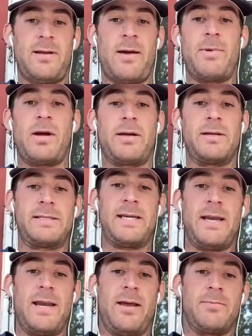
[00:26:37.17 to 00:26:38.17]
I'm not going to
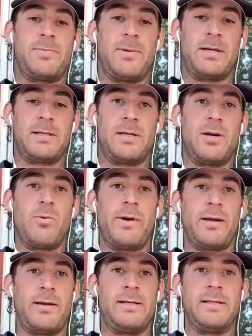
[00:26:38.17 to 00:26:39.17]
say names because, you know,
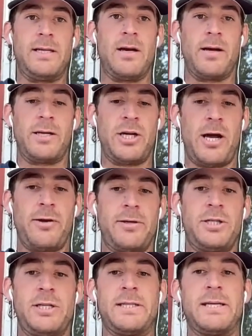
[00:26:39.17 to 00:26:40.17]
he's a young child.
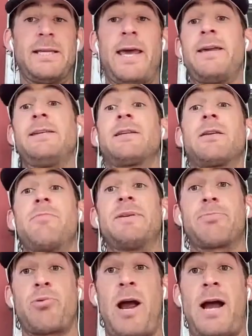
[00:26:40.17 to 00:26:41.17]
She says, hey, he's going to
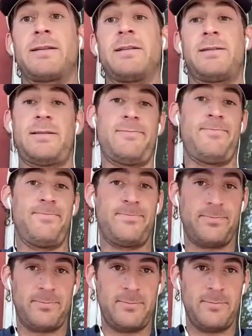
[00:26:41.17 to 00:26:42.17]
miss practice.
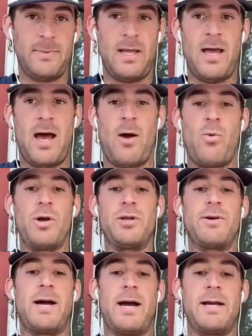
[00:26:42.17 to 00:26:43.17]
I want
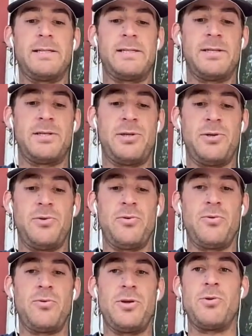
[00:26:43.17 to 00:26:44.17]
you guys
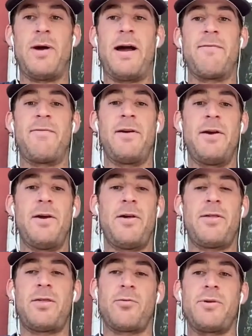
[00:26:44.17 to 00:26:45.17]
you have
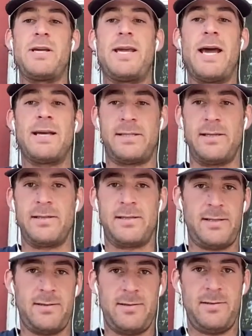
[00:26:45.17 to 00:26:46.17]
3
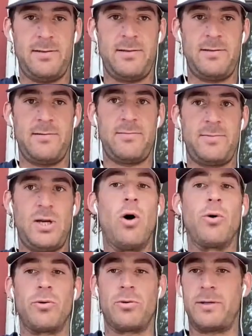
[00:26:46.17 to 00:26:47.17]
guesses
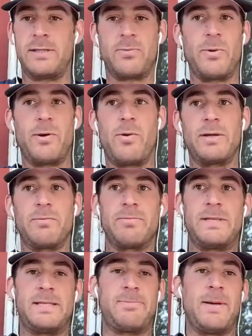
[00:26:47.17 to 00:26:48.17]
total, because we don't want
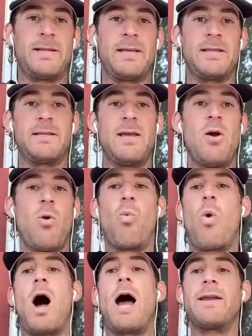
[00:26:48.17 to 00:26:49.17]
to spend time.
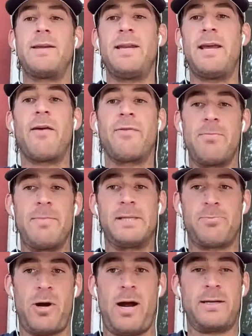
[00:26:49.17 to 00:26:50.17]
Why did he have to
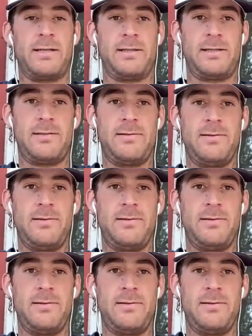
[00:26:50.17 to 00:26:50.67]
miss practice?